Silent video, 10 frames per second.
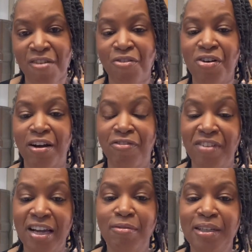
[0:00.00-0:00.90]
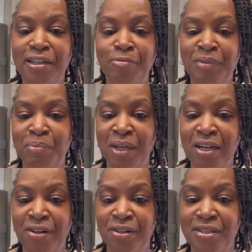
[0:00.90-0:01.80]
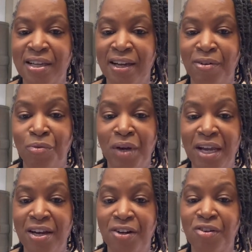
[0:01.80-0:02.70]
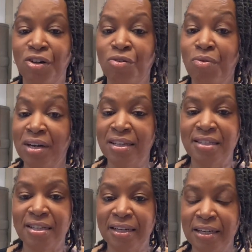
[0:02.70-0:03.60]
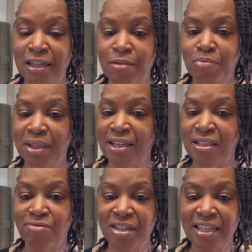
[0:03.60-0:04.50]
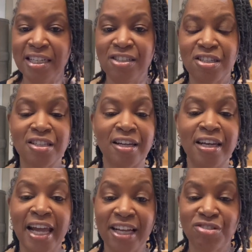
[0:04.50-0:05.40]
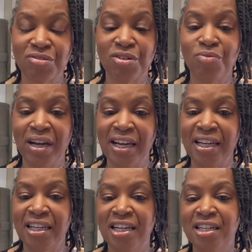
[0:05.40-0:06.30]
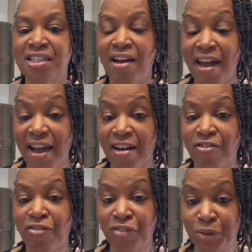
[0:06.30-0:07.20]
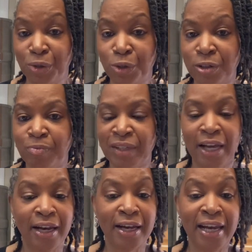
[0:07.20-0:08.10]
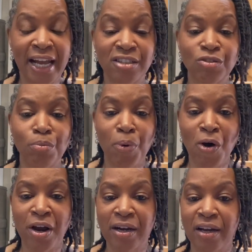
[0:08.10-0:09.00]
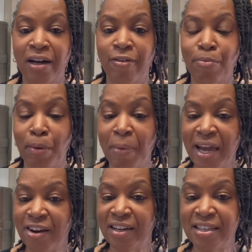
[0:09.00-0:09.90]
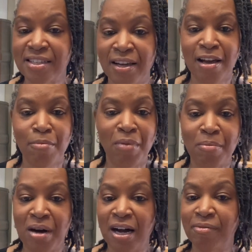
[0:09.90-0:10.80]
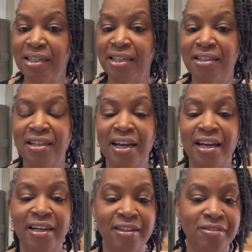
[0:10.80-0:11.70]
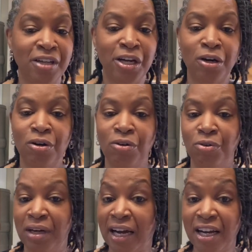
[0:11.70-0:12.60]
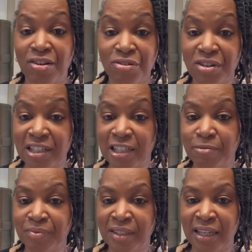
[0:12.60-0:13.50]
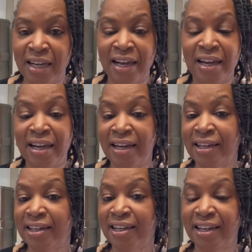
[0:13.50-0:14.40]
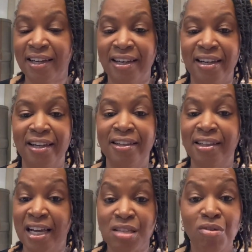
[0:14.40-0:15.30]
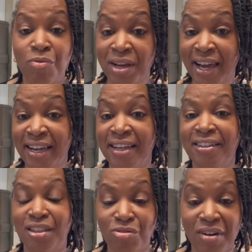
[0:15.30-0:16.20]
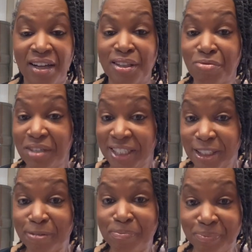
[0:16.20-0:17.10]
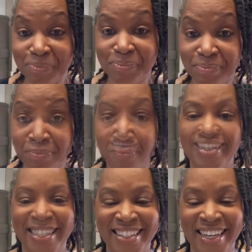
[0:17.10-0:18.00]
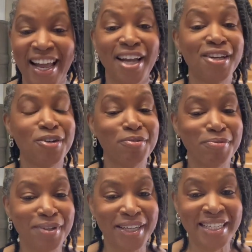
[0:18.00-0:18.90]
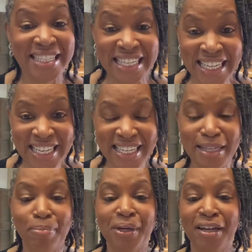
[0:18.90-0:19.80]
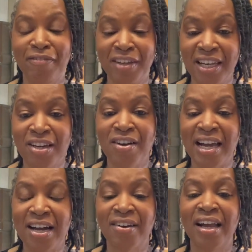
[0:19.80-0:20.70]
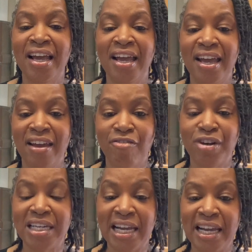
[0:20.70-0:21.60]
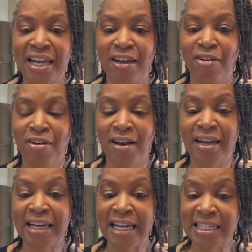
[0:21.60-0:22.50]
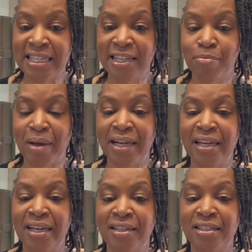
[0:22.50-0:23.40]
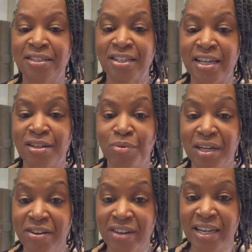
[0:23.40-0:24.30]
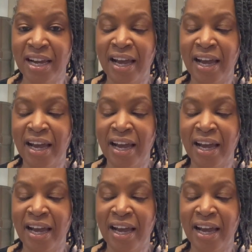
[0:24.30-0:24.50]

for our family because we don't know what is to come, but that's really just a natural way to have food and a natural part of preparedness. My mom did that, you know, when I grew up, and that's what we ate throughout the winter. Mm -hmm. I don't intend to put a video out every day like I did back in January